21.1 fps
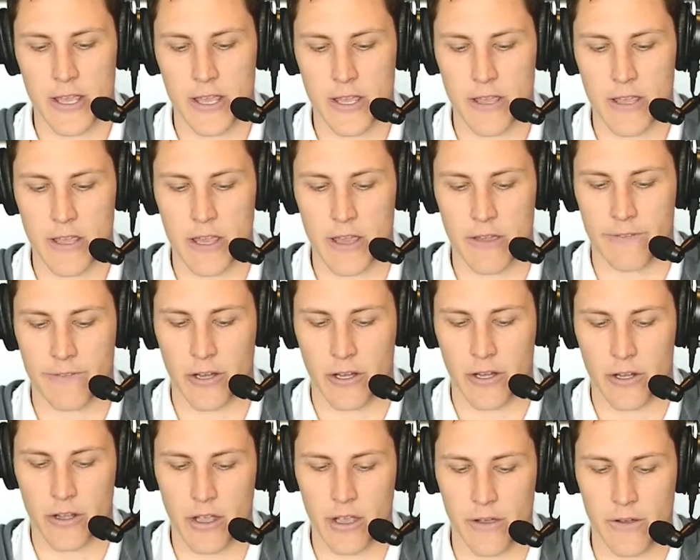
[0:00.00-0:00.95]
If
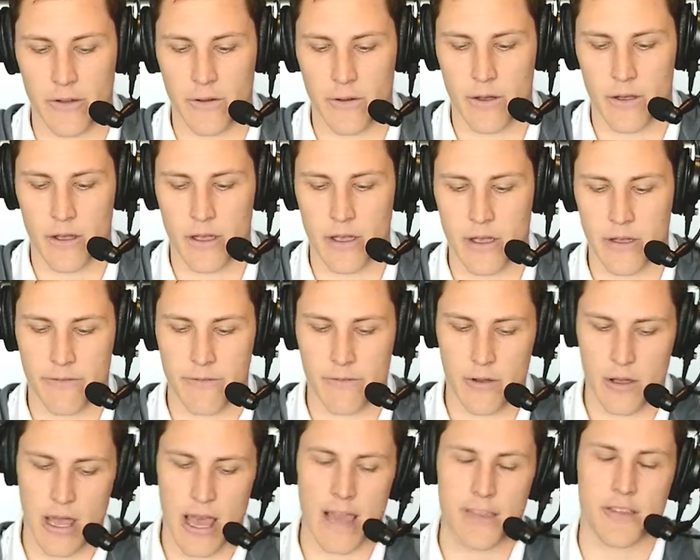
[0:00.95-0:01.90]

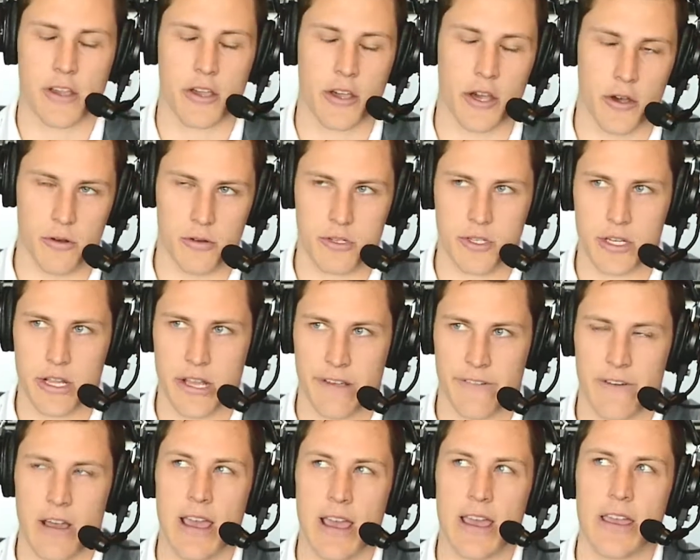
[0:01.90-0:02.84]
as a coach,
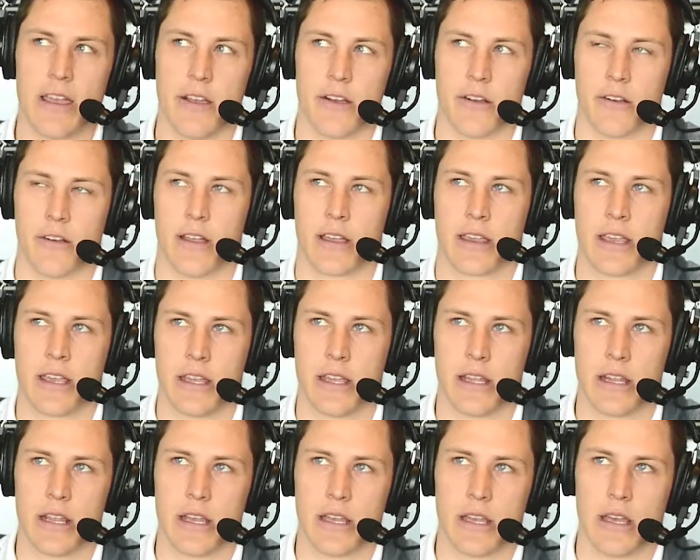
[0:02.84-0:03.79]
if I hear a
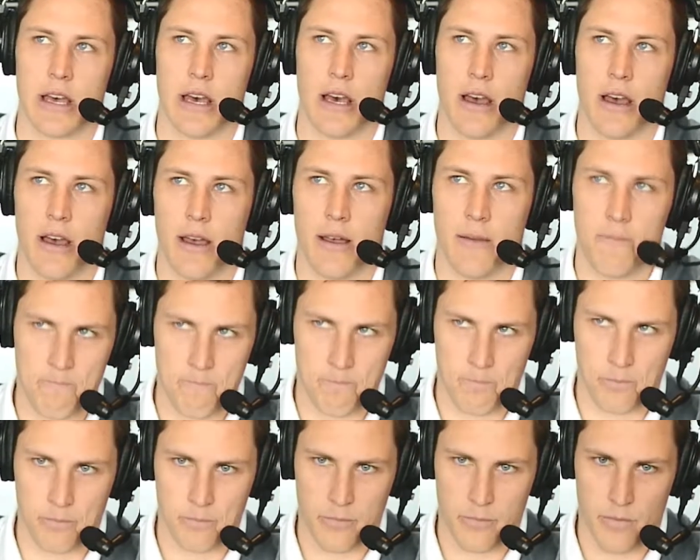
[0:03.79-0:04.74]
kid
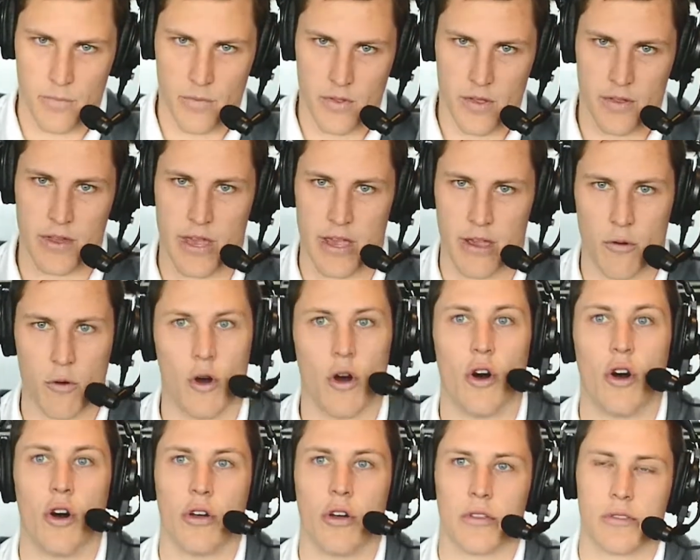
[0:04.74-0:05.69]
say,
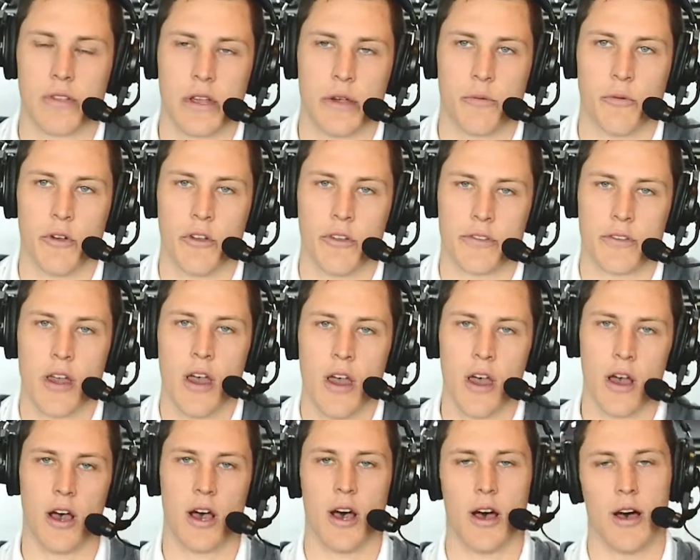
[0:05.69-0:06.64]
well, it was
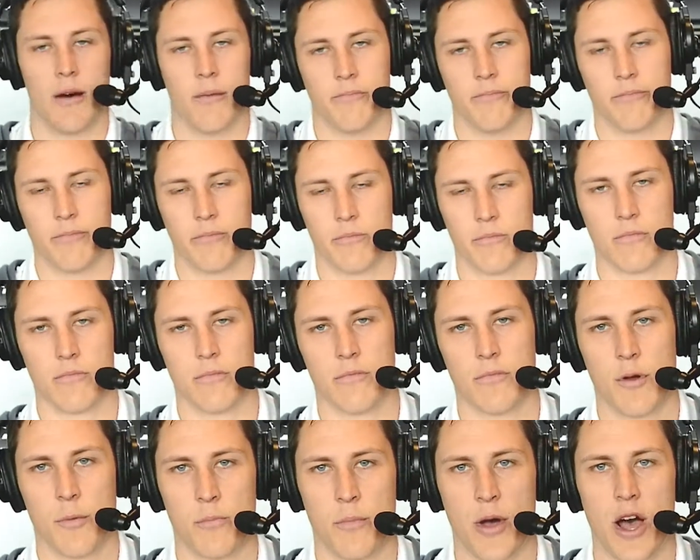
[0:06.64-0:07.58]

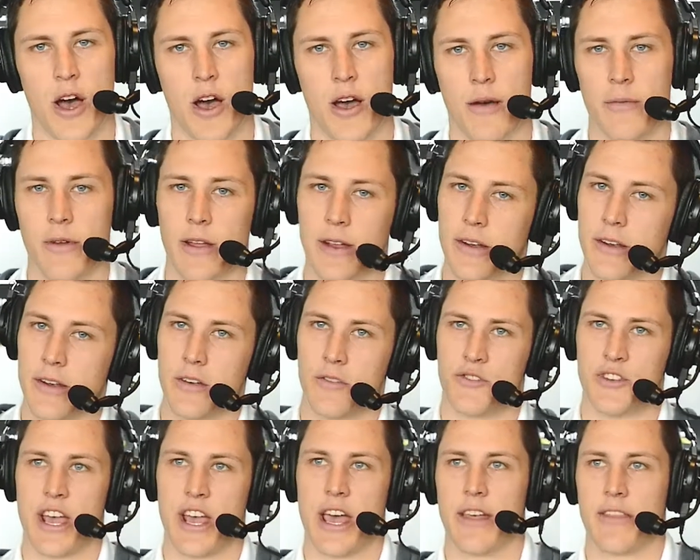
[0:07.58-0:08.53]
mom and
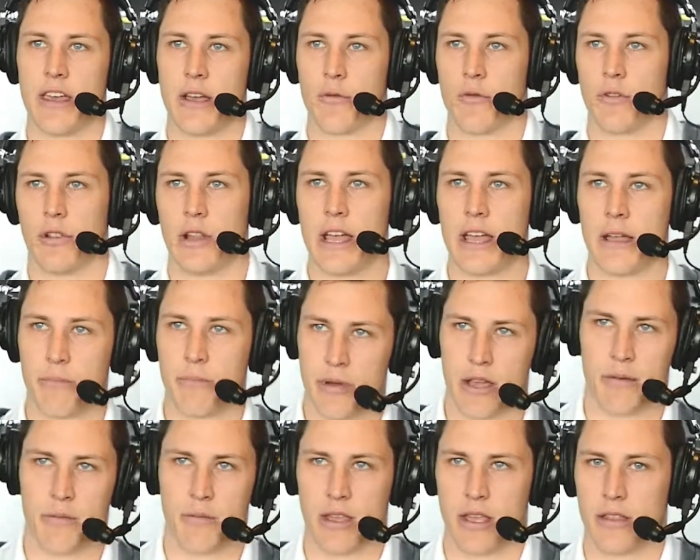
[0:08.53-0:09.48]
dad, they were late,
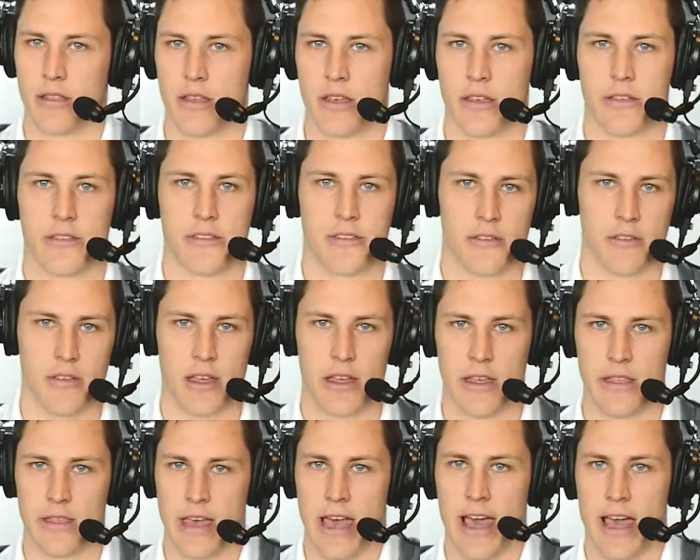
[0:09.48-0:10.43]
pick me this,
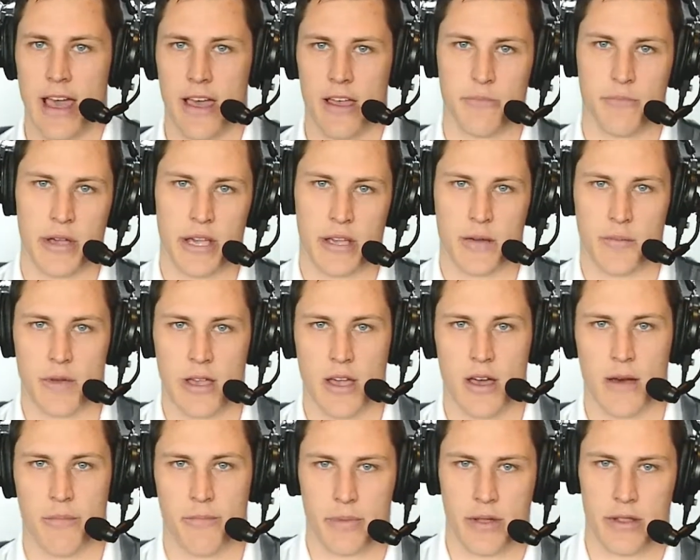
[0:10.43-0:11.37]
that, picking me
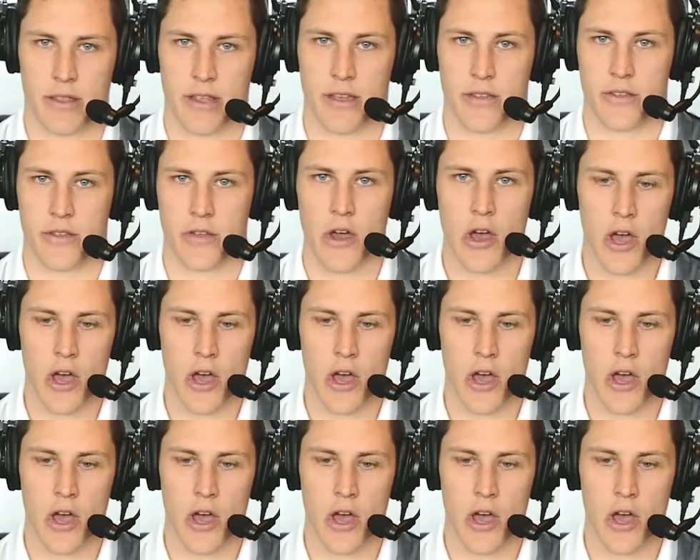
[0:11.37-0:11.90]
up and this.